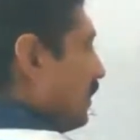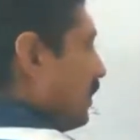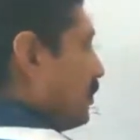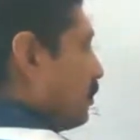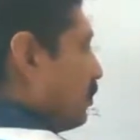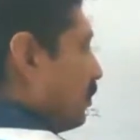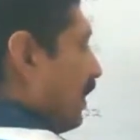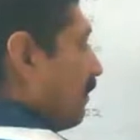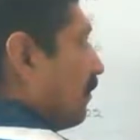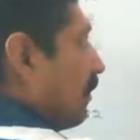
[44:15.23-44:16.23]
into
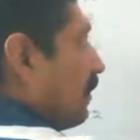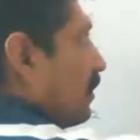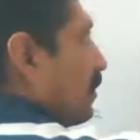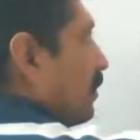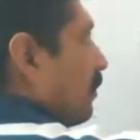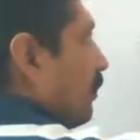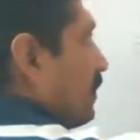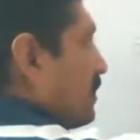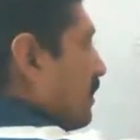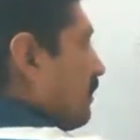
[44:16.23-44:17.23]
12.
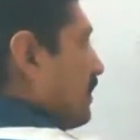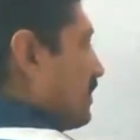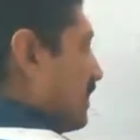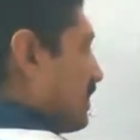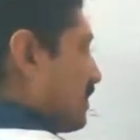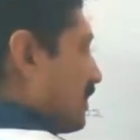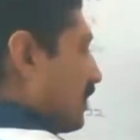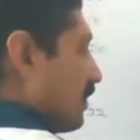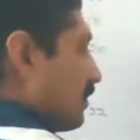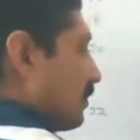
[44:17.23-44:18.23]
176.
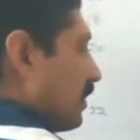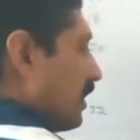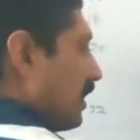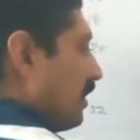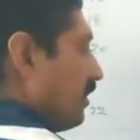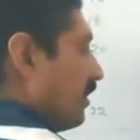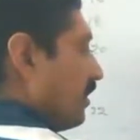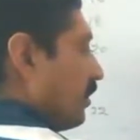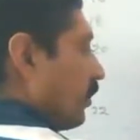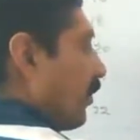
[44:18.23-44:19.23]
So here
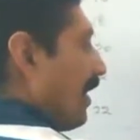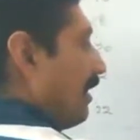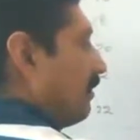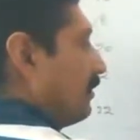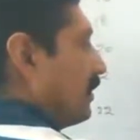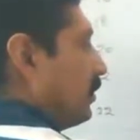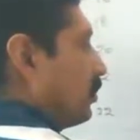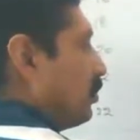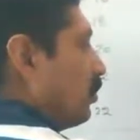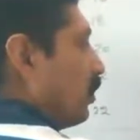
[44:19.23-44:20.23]
12
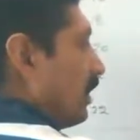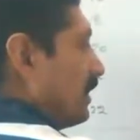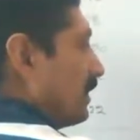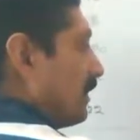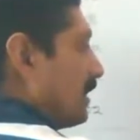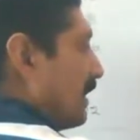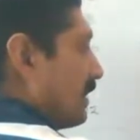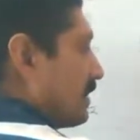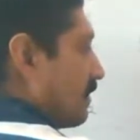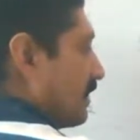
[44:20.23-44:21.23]
into
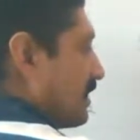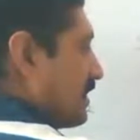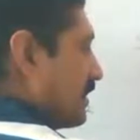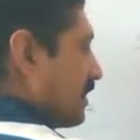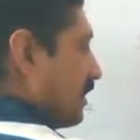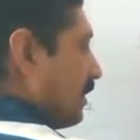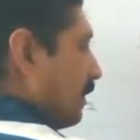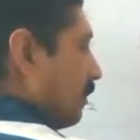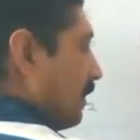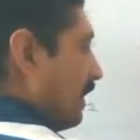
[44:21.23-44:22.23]
176
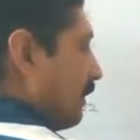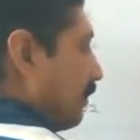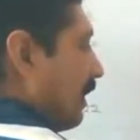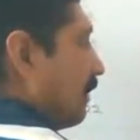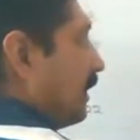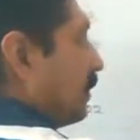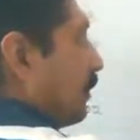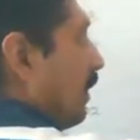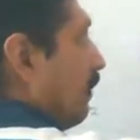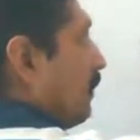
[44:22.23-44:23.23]
multiply by
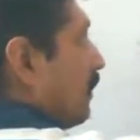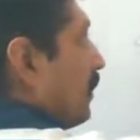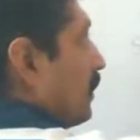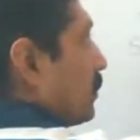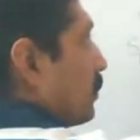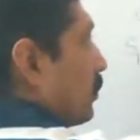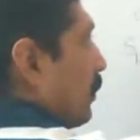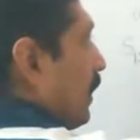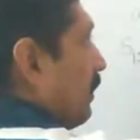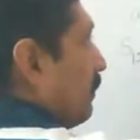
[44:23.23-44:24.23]
12. So
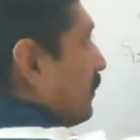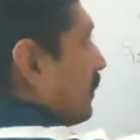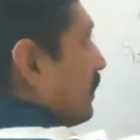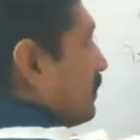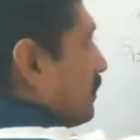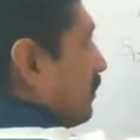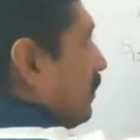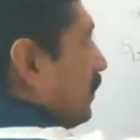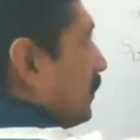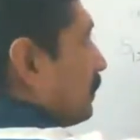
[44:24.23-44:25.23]
12 it is
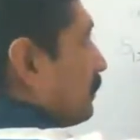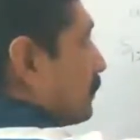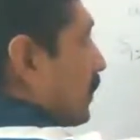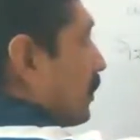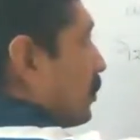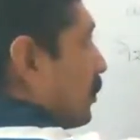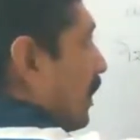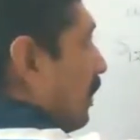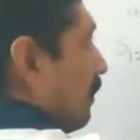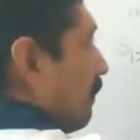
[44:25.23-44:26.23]

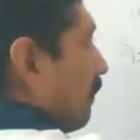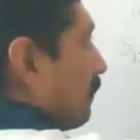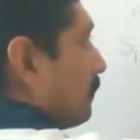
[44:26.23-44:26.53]
12,